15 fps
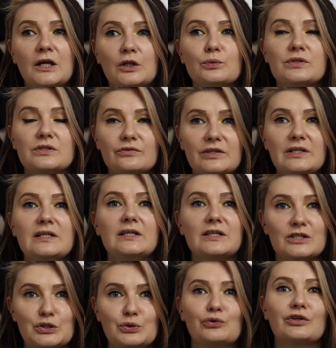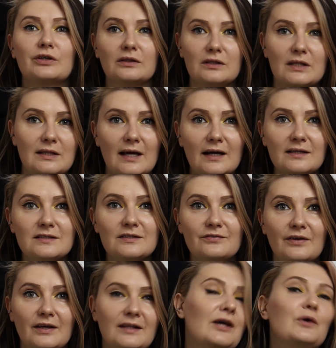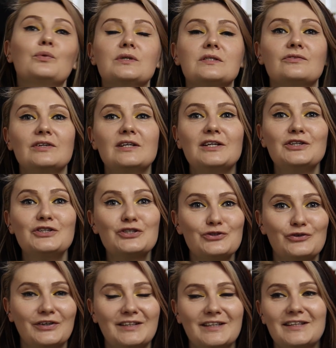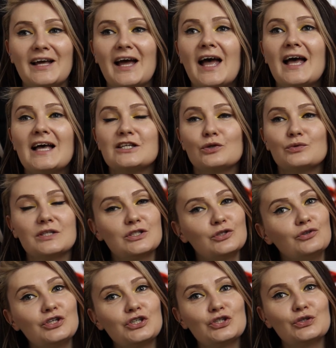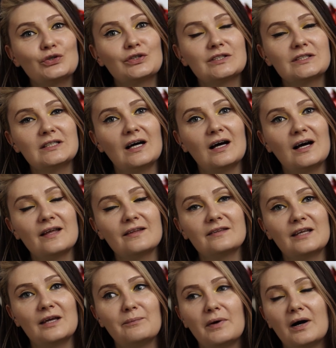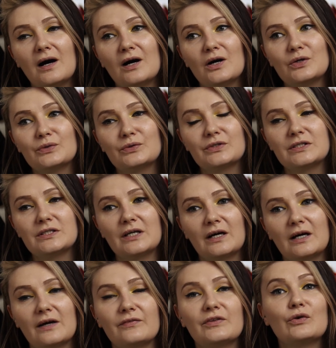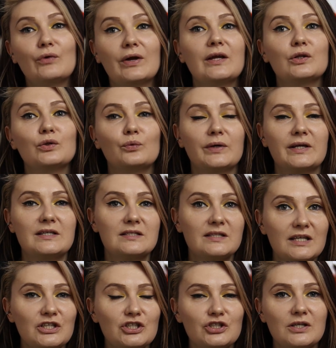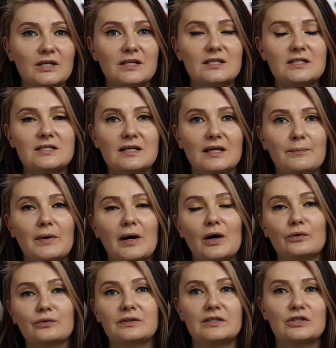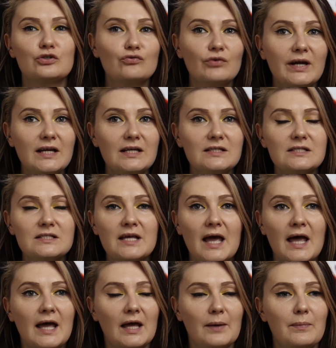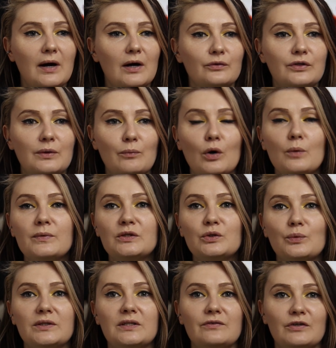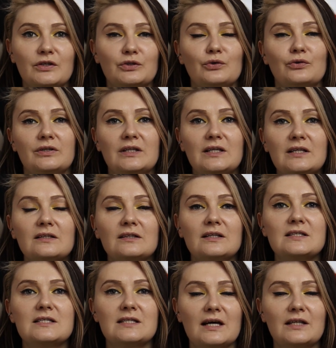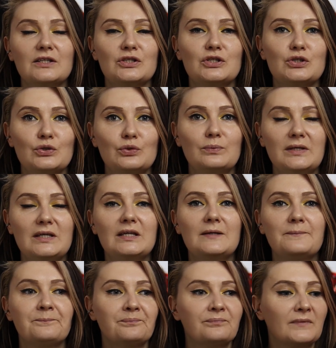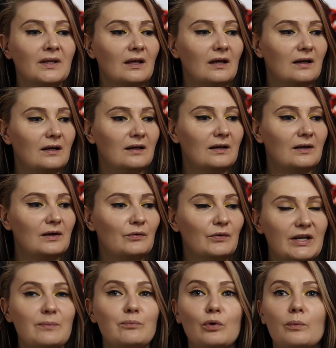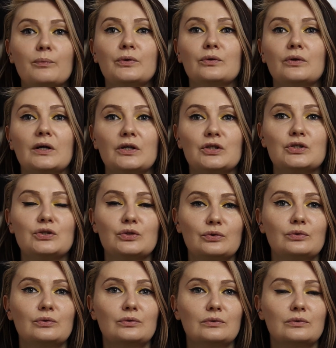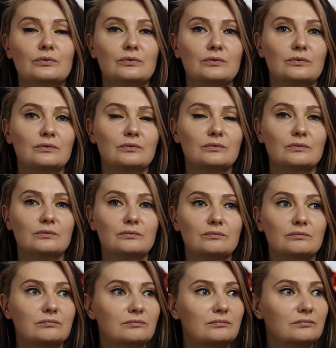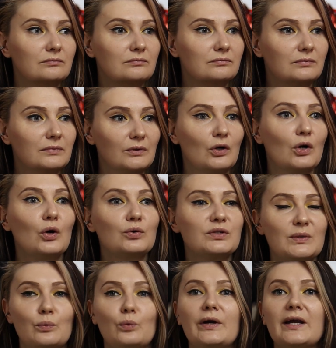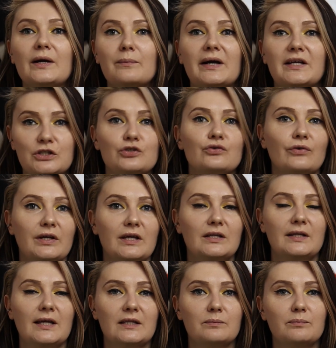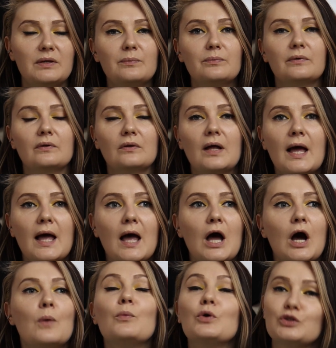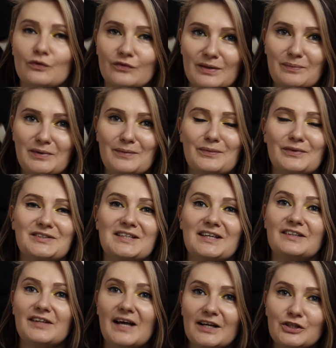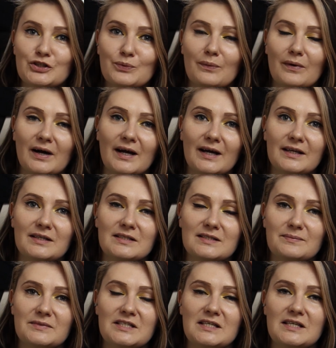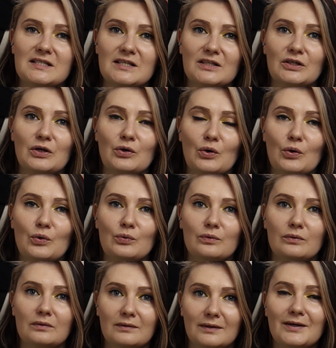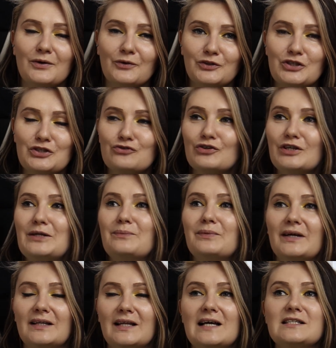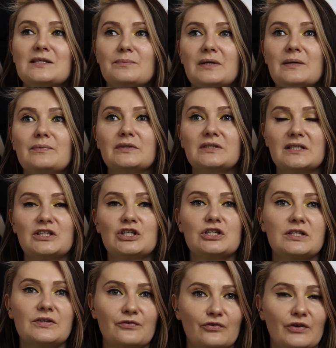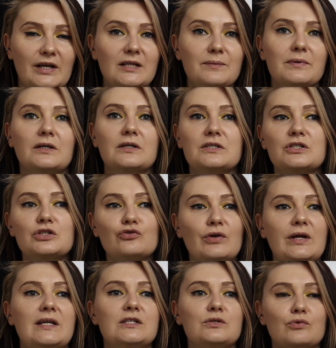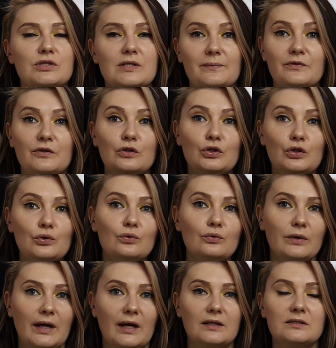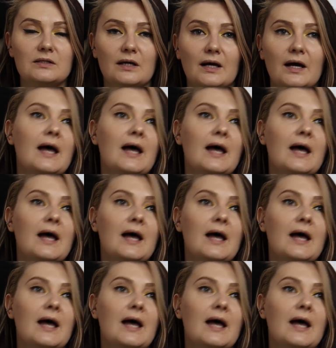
It was really historical detective, and I was really enjoyed it. So the story talks about the railway stations, about the trains, about the moment when in Victorian England started to be very popular to go somewhere by train, and people, most of the people, they like to buy some tickets and go on a trip, and other people, they're just afraid because trains were something new, and